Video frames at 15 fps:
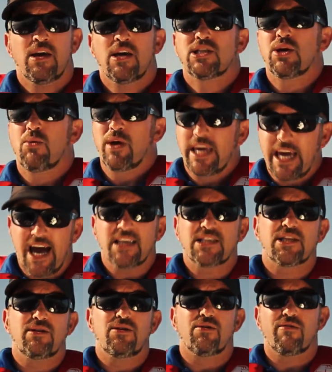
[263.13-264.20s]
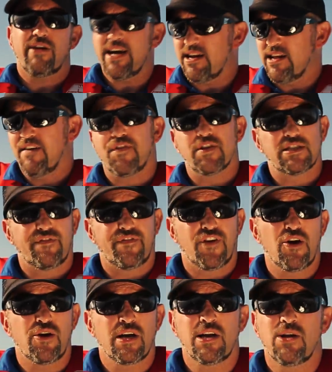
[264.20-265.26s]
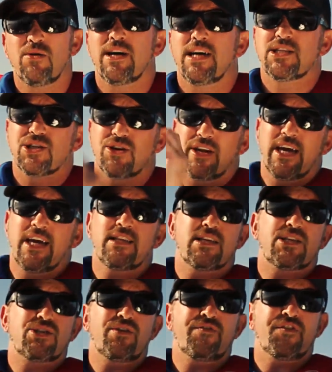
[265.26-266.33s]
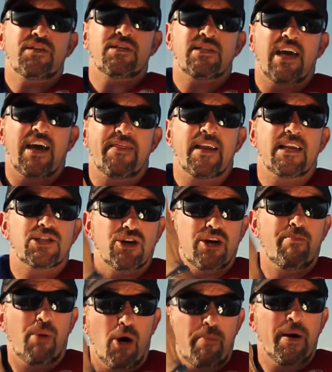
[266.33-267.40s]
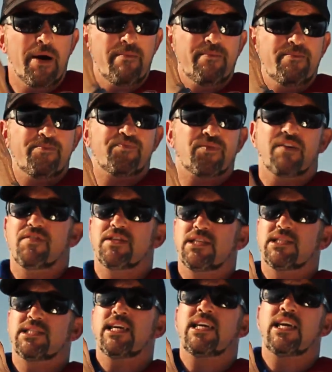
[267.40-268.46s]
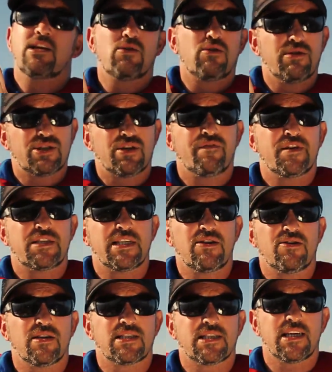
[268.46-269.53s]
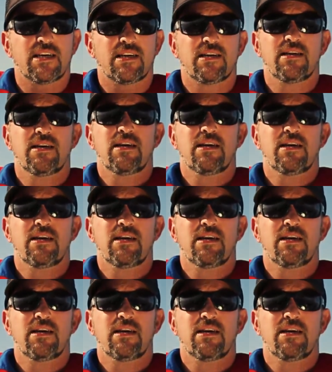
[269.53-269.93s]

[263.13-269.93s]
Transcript: So we cast the lure out. If it's a floating lure, it's going to hit the surface and then it's going to pop up. If it's a sinking lure, it's obviously going to sink.